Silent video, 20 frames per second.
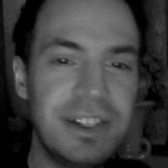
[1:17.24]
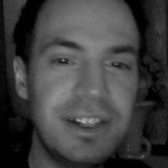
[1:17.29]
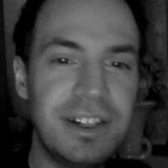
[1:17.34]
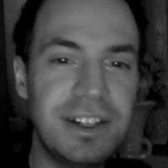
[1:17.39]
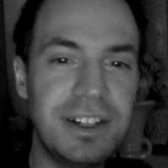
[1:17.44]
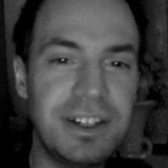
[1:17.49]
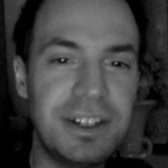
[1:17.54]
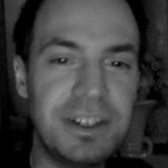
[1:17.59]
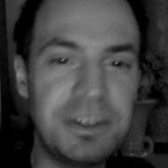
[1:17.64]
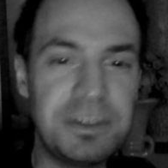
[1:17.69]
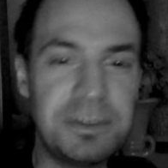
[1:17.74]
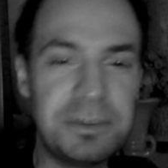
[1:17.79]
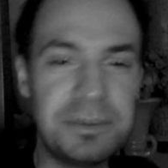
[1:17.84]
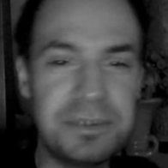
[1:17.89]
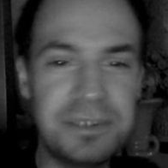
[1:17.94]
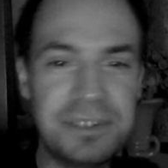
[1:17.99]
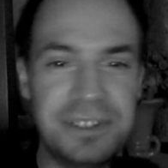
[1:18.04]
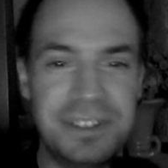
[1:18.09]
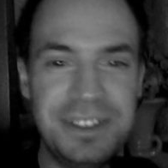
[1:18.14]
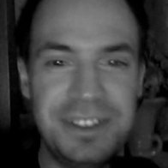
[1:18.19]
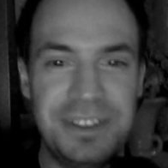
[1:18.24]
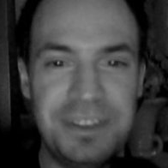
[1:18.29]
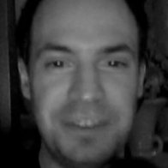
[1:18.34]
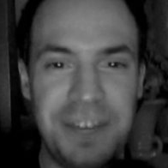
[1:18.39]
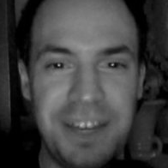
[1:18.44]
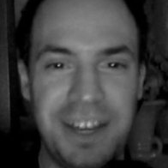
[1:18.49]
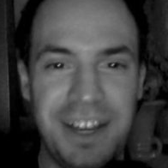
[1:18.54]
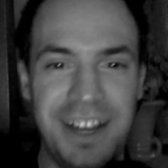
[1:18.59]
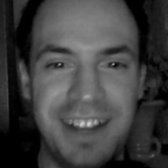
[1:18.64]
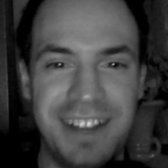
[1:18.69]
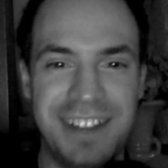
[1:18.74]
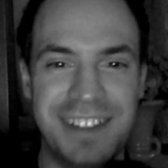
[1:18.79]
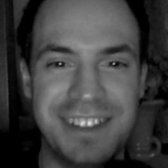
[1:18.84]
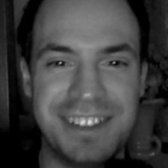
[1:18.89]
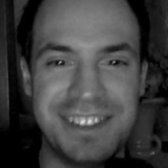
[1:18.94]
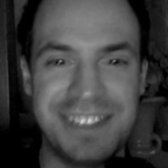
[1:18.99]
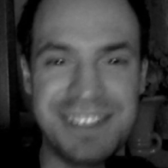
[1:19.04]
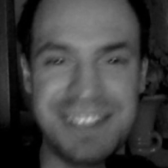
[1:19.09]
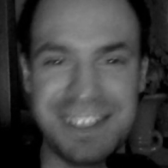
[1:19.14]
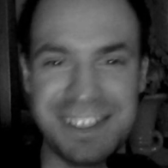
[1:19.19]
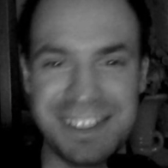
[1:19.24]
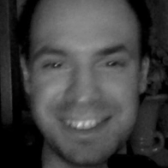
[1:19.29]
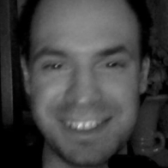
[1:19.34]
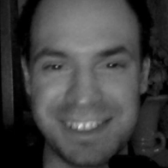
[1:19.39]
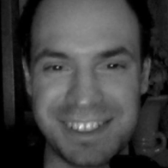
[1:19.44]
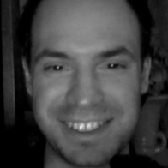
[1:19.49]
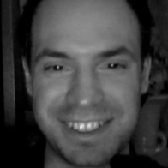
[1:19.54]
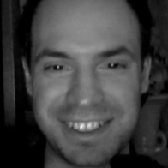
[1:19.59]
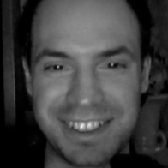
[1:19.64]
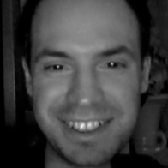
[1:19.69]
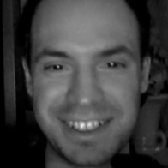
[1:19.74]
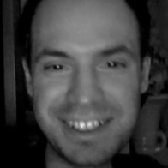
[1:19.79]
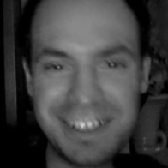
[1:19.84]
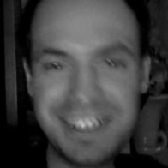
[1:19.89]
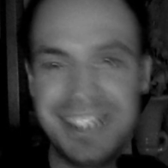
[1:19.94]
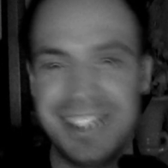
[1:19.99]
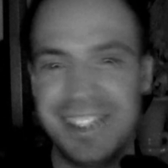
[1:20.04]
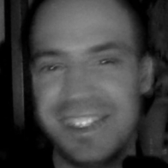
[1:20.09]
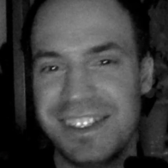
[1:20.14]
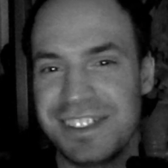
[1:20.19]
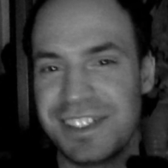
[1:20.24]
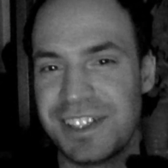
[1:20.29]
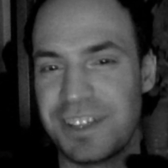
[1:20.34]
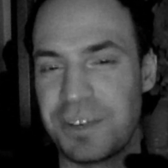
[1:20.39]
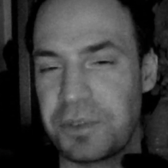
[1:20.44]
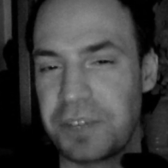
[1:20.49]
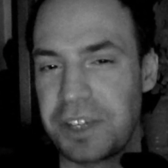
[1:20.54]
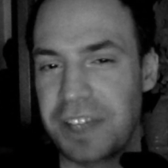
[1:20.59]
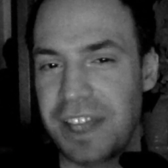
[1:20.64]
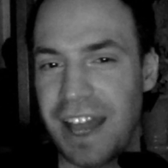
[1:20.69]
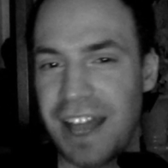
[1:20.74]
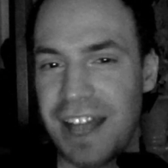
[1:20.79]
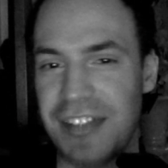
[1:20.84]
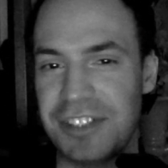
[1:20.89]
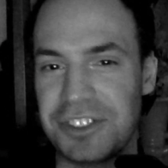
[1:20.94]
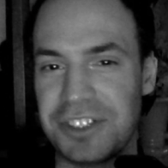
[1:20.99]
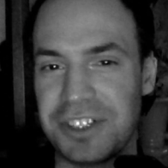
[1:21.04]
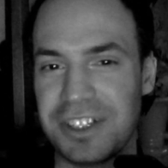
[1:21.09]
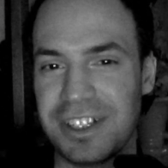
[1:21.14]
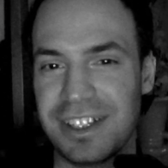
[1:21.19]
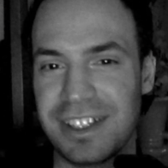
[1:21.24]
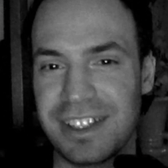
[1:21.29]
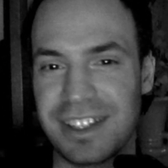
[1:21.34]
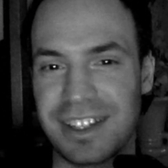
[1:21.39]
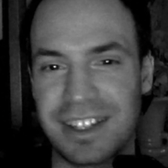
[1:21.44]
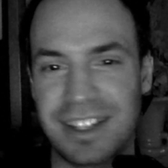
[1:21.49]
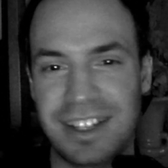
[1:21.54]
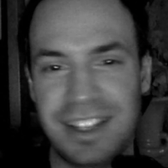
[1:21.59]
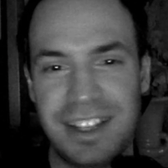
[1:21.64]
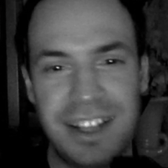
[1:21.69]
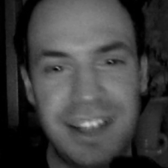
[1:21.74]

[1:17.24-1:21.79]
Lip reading: um, behind the scenes, like stuff we catch or anything.